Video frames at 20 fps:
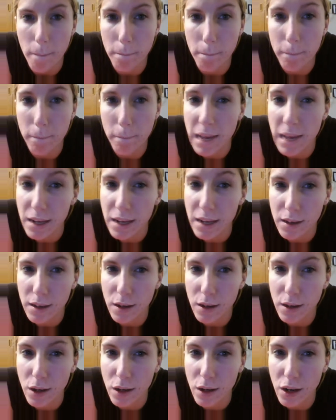
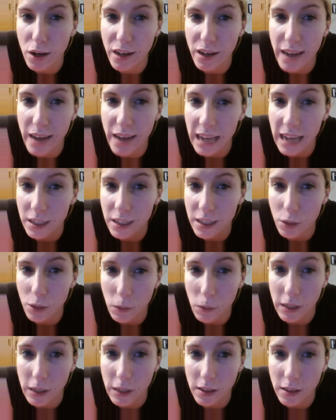make next
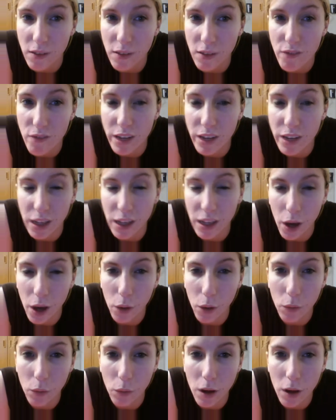week's
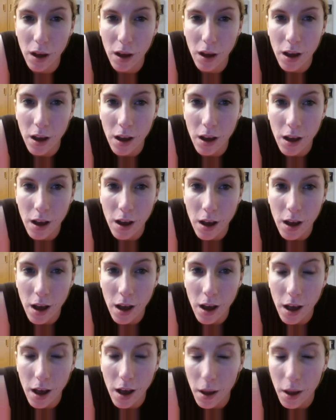video
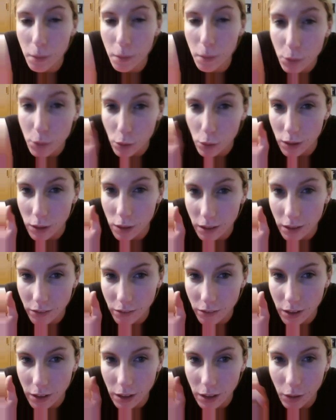a music
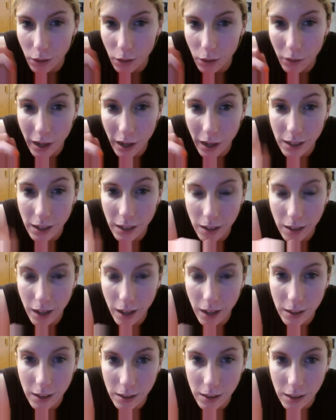video. Not
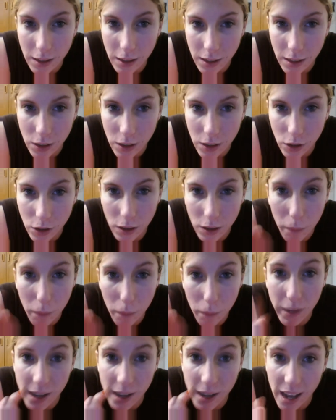this Thursday,
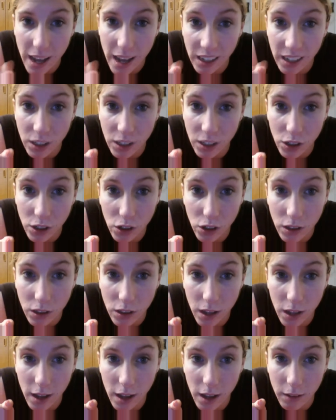but next
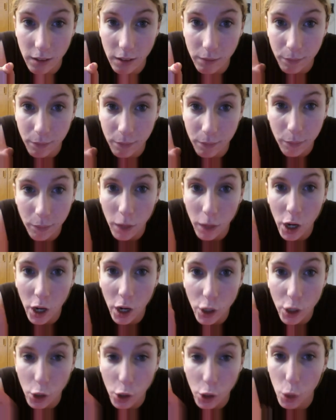Thursday.
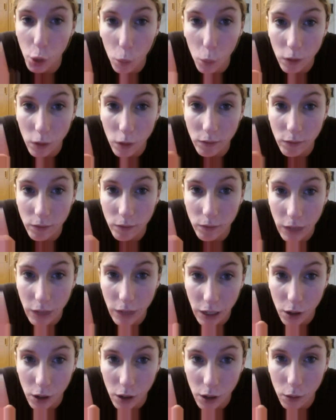Your
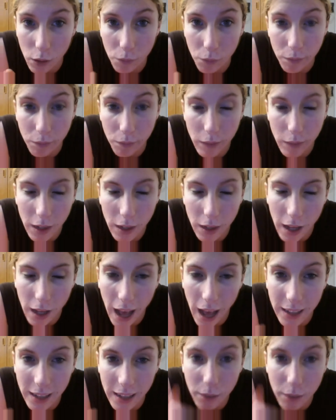video
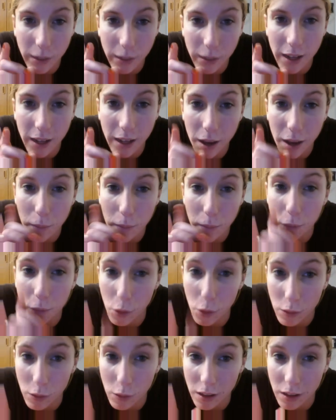has to be a
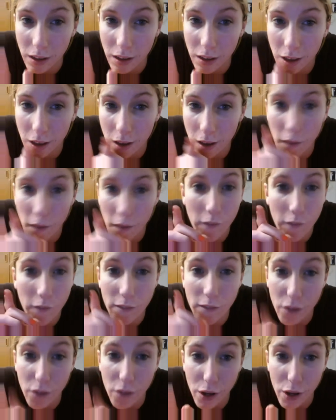music
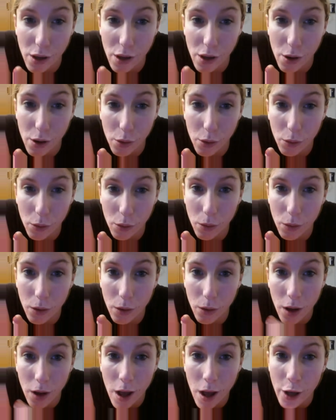video
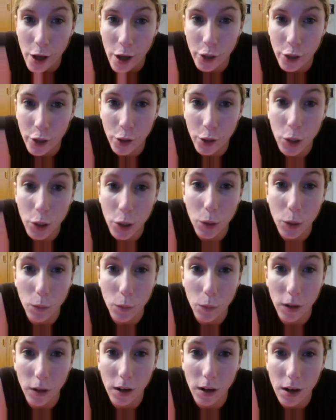
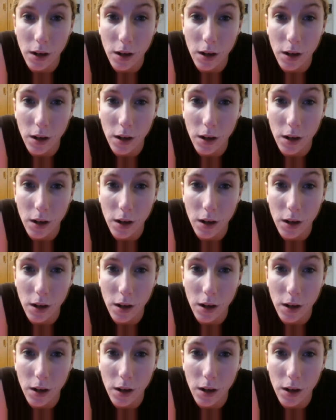to